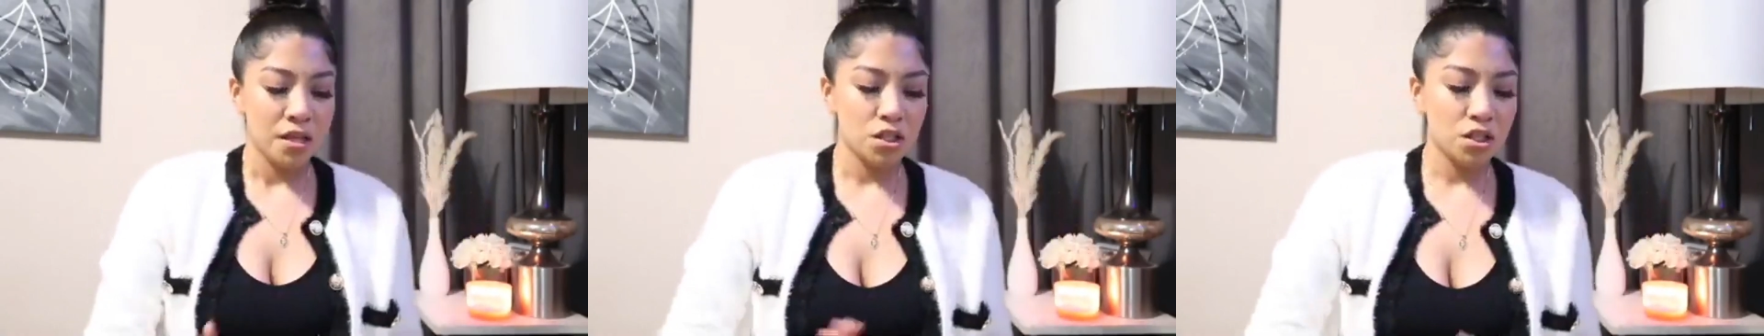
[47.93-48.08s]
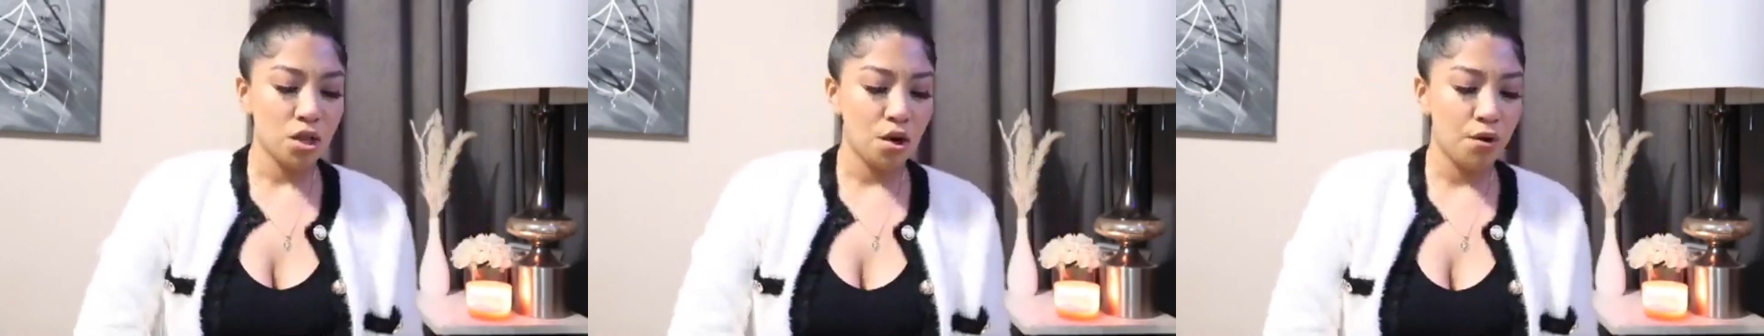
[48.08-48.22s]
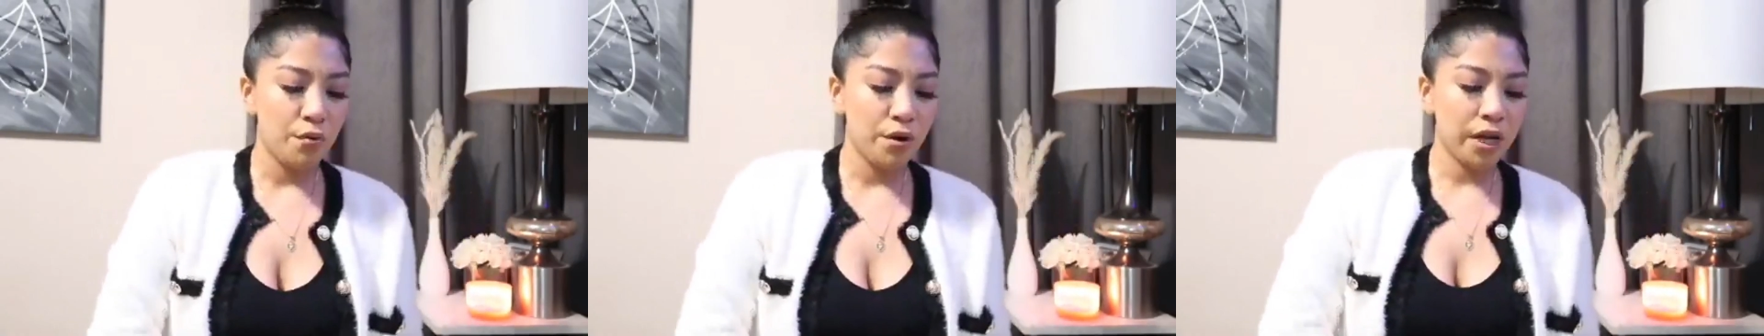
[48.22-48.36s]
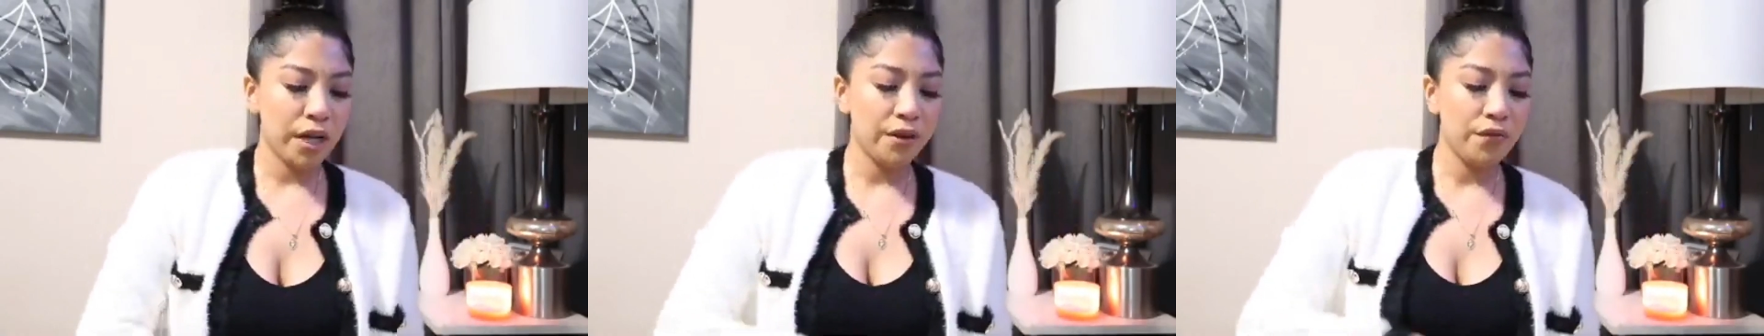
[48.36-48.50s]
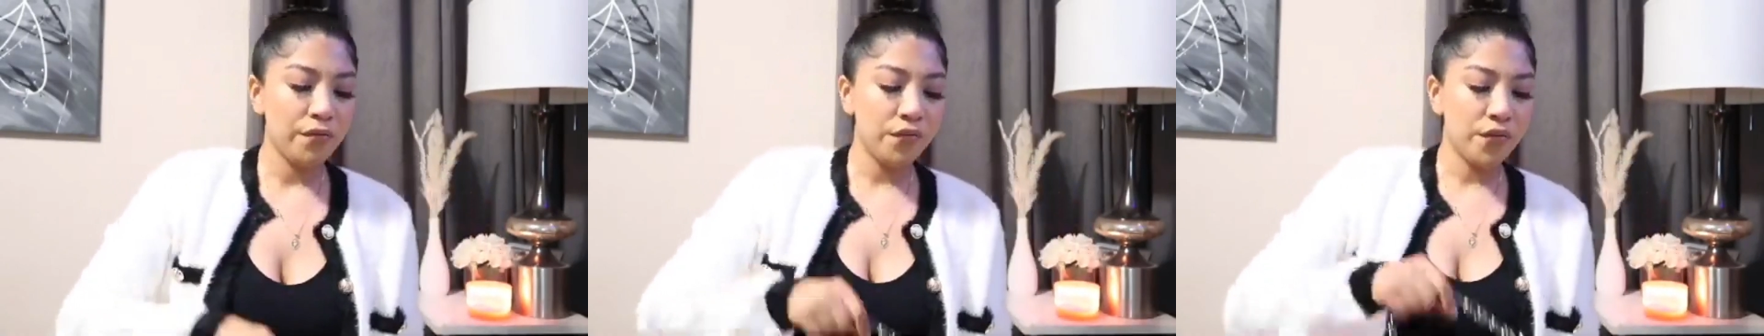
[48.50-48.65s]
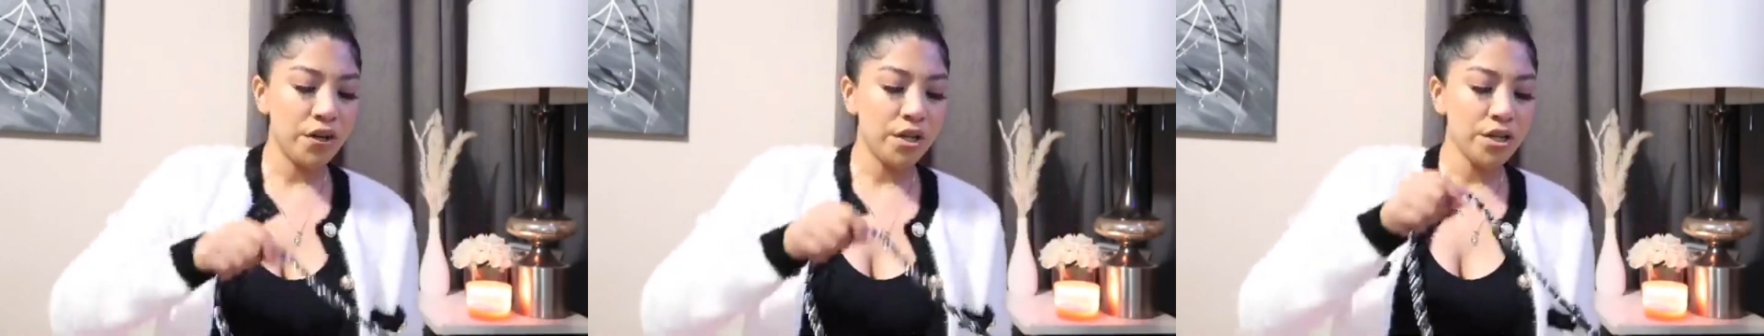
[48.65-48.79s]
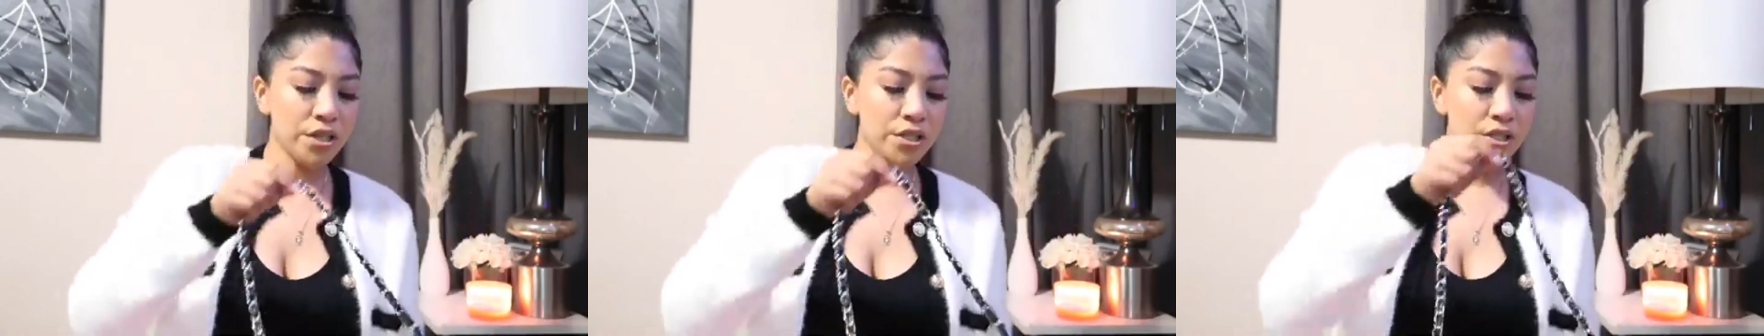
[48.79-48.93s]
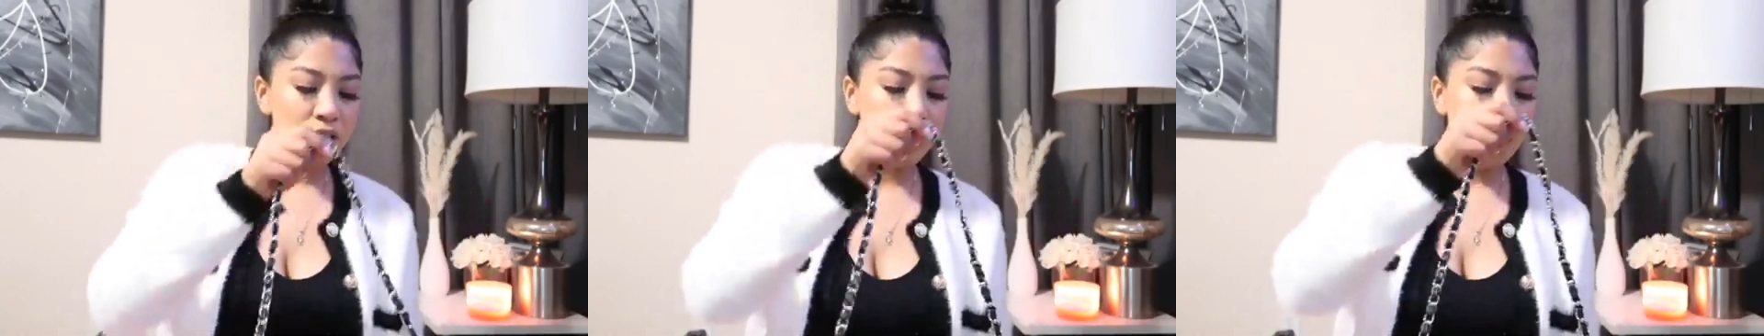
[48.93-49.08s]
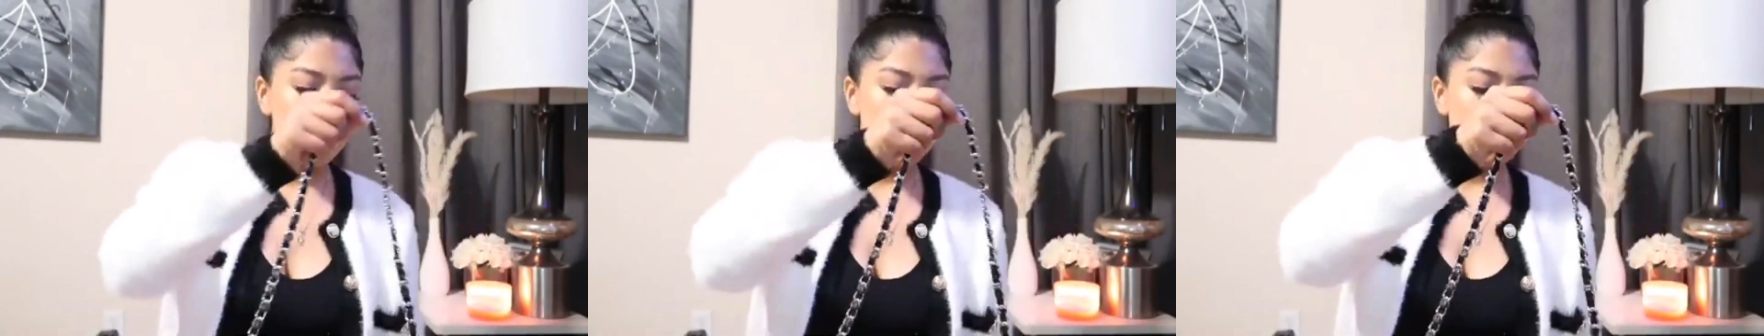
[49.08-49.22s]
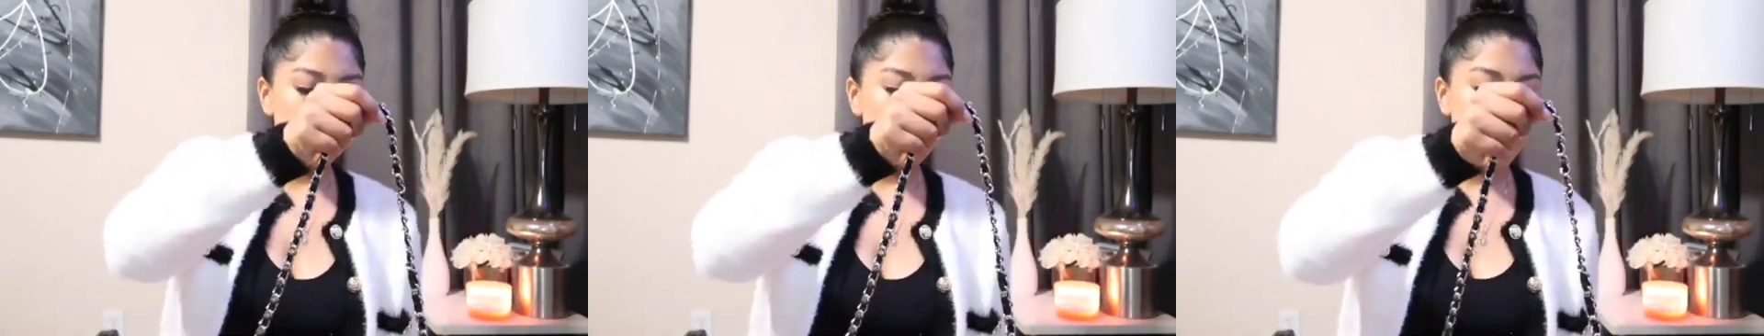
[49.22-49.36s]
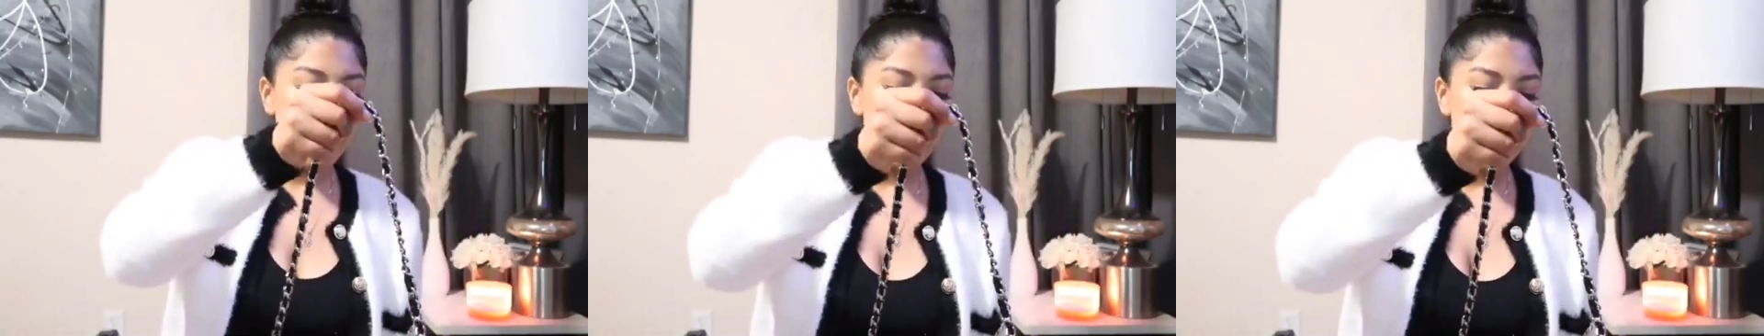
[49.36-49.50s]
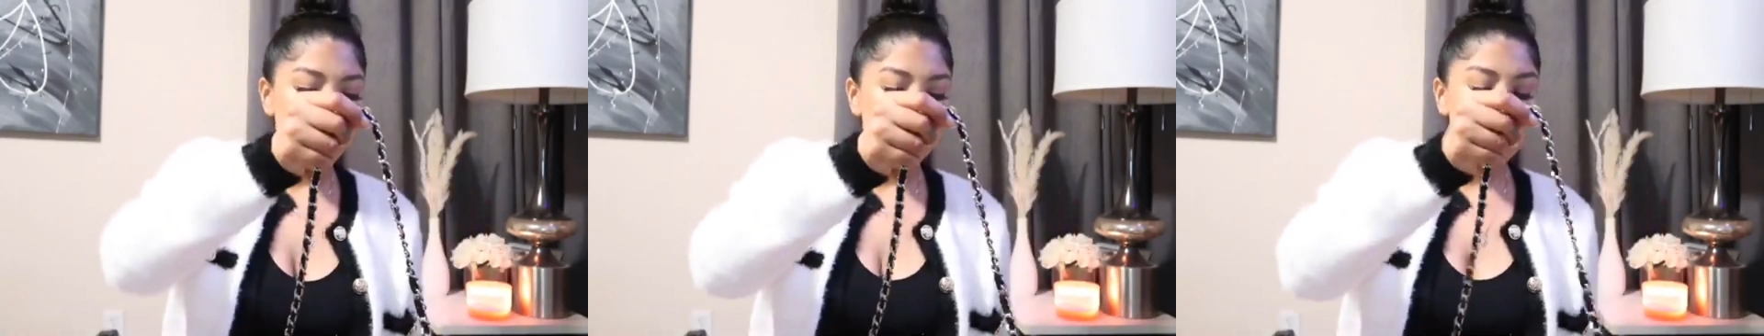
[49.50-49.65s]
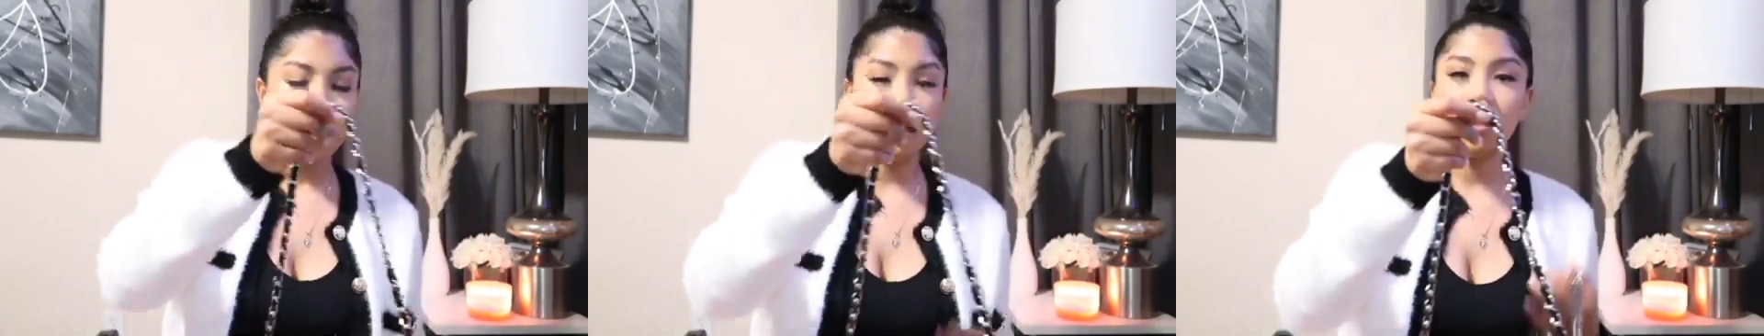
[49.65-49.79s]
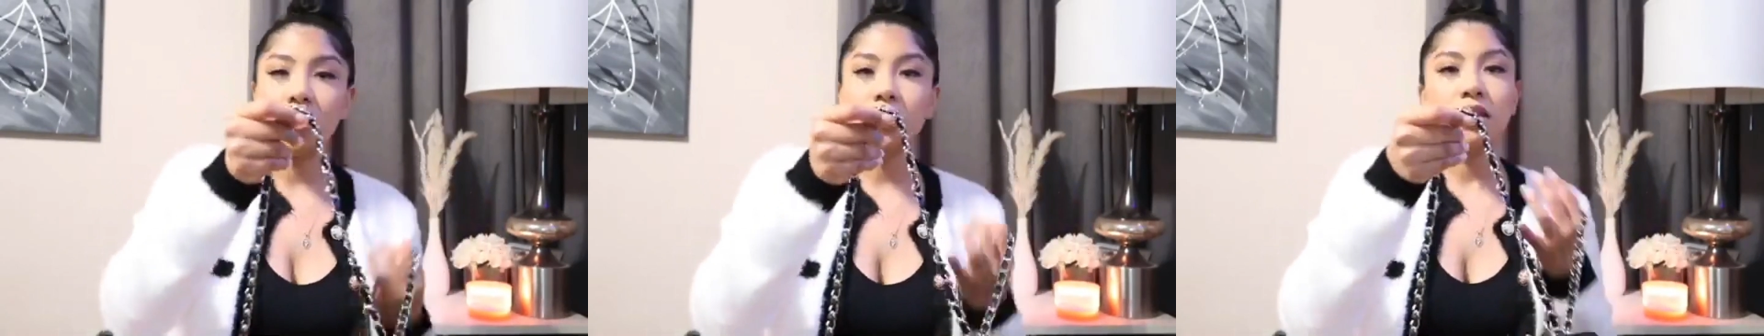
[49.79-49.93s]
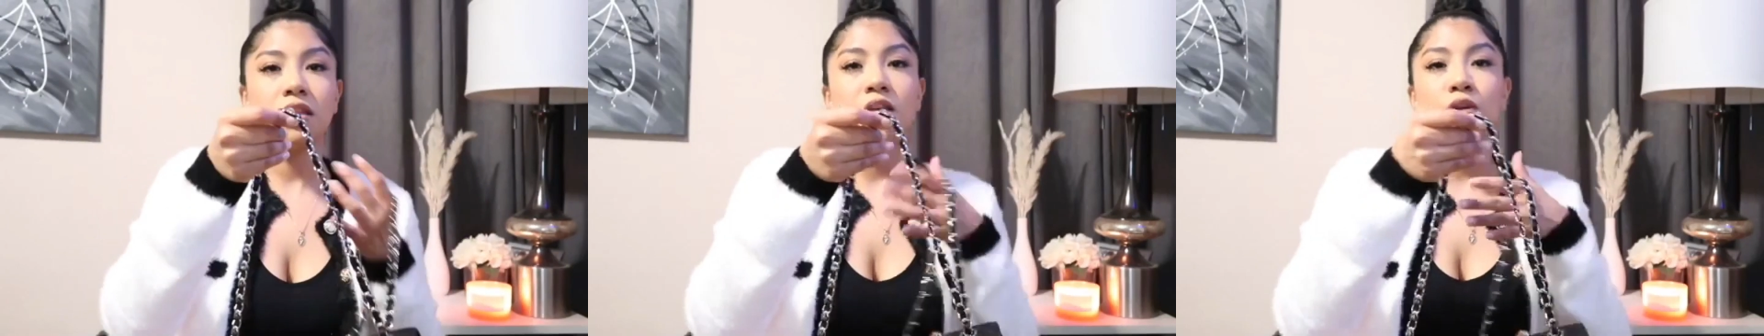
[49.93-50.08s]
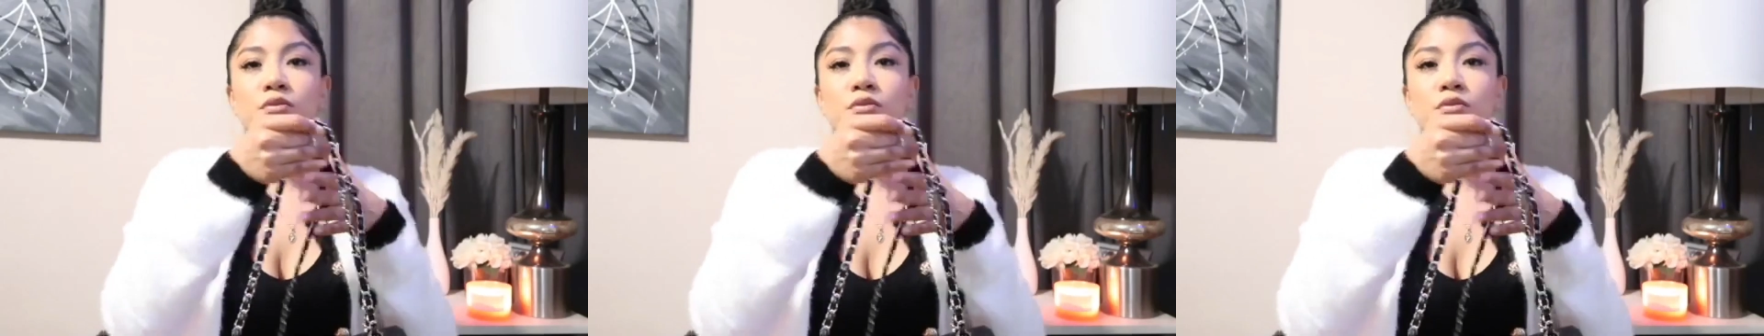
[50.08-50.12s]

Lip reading: So when I first got the bag,